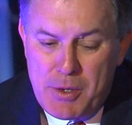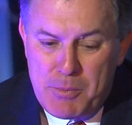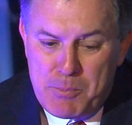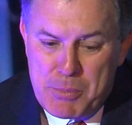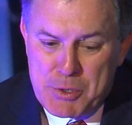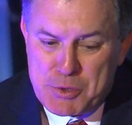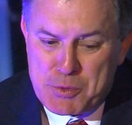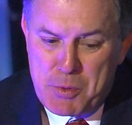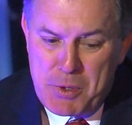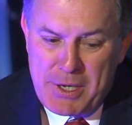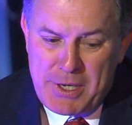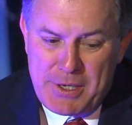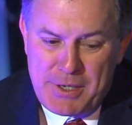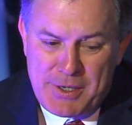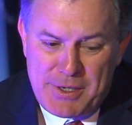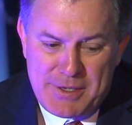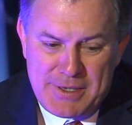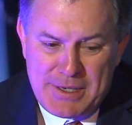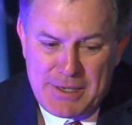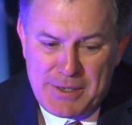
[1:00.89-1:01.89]

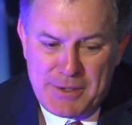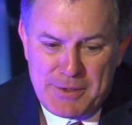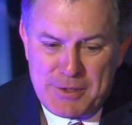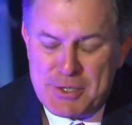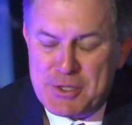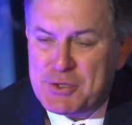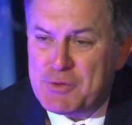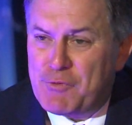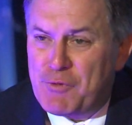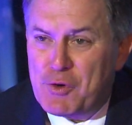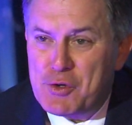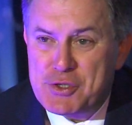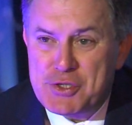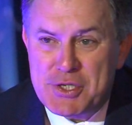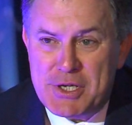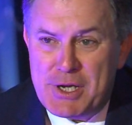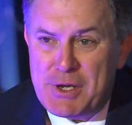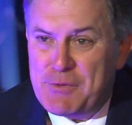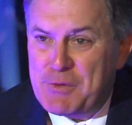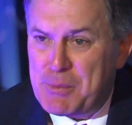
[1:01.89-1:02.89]
between the, the
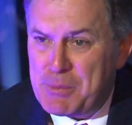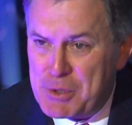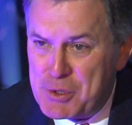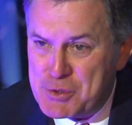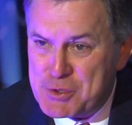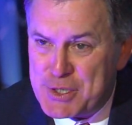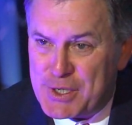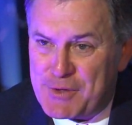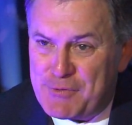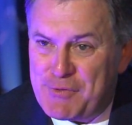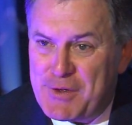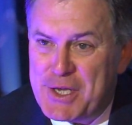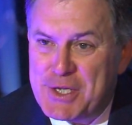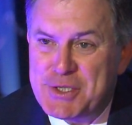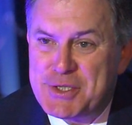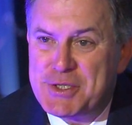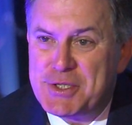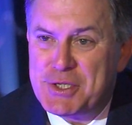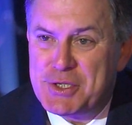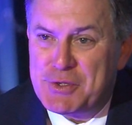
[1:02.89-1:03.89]
diversity of the music
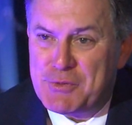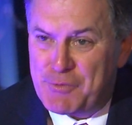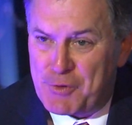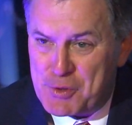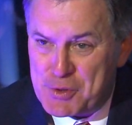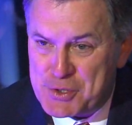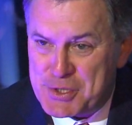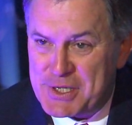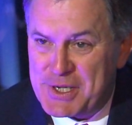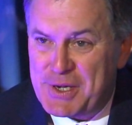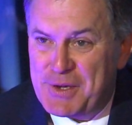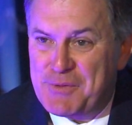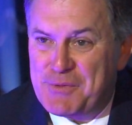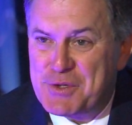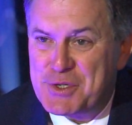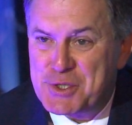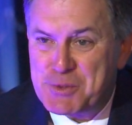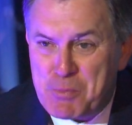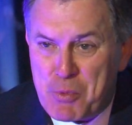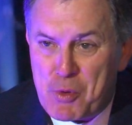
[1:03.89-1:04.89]
events, the diversity of
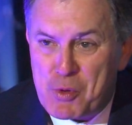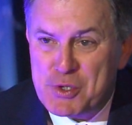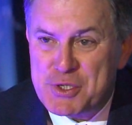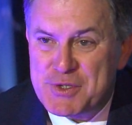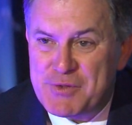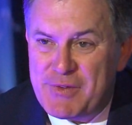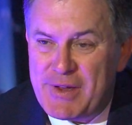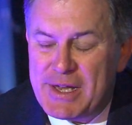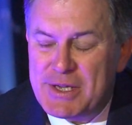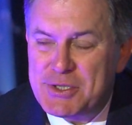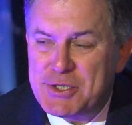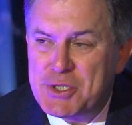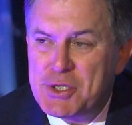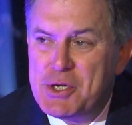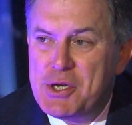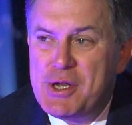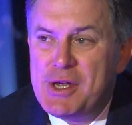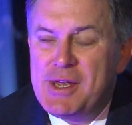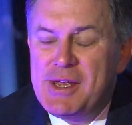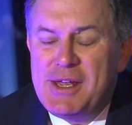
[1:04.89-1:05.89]
the sports events,
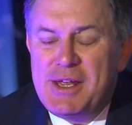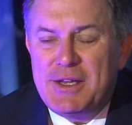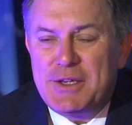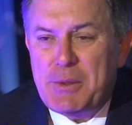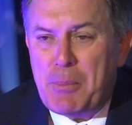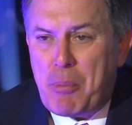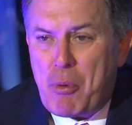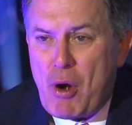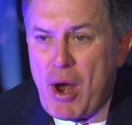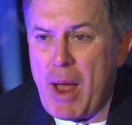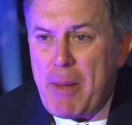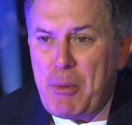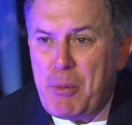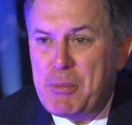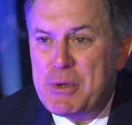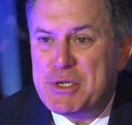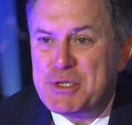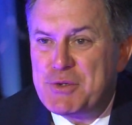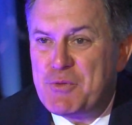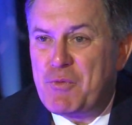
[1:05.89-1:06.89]
the
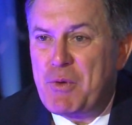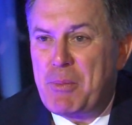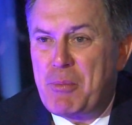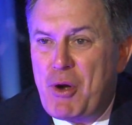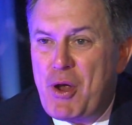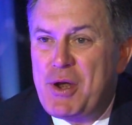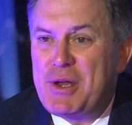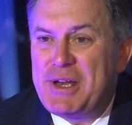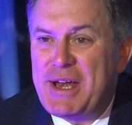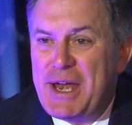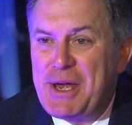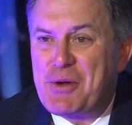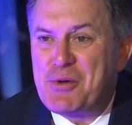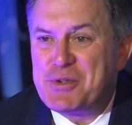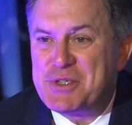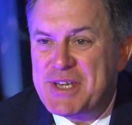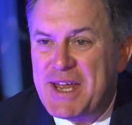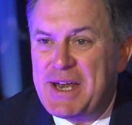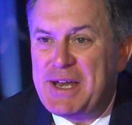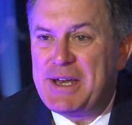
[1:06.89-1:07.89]
problem is if we brought an anchor
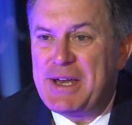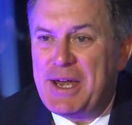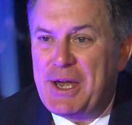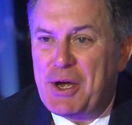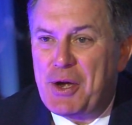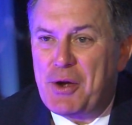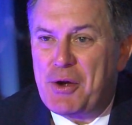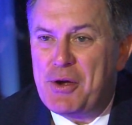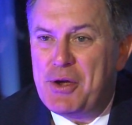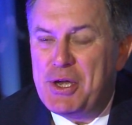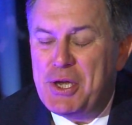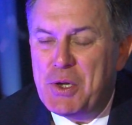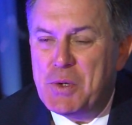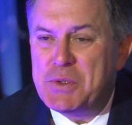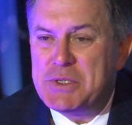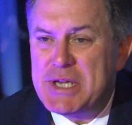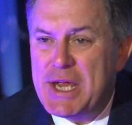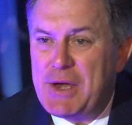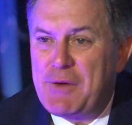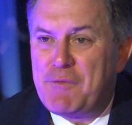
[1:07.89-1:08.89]
tenant here,
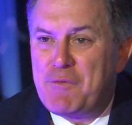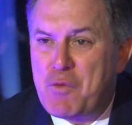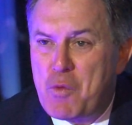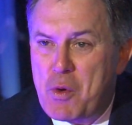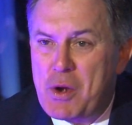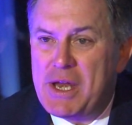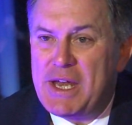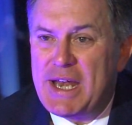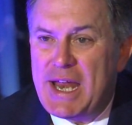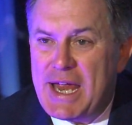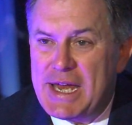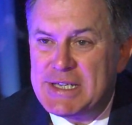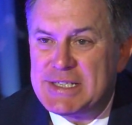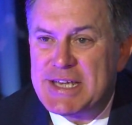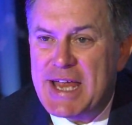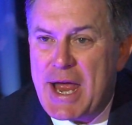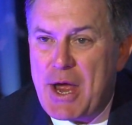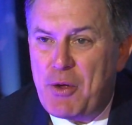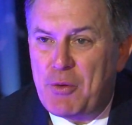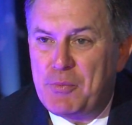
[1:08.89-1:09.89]
you'd take 40
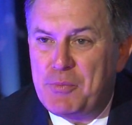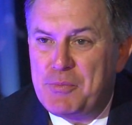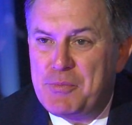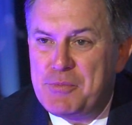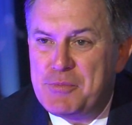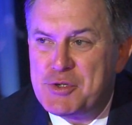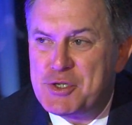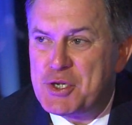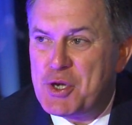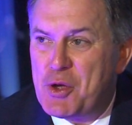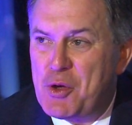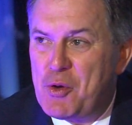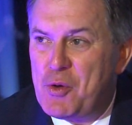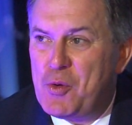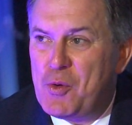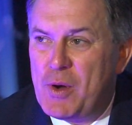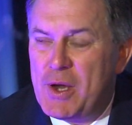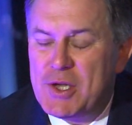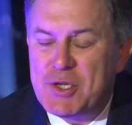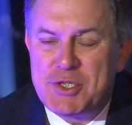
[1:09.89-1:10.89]
nights out.
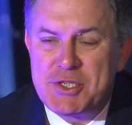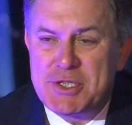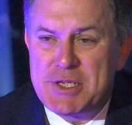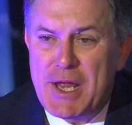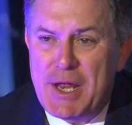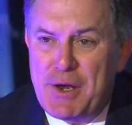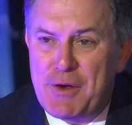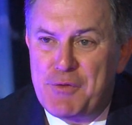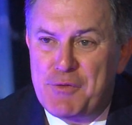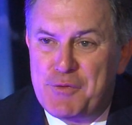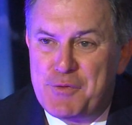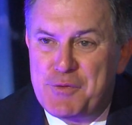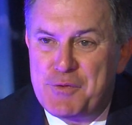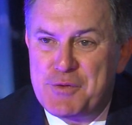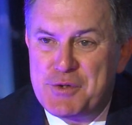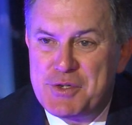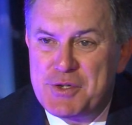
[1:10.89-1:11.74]
So instead of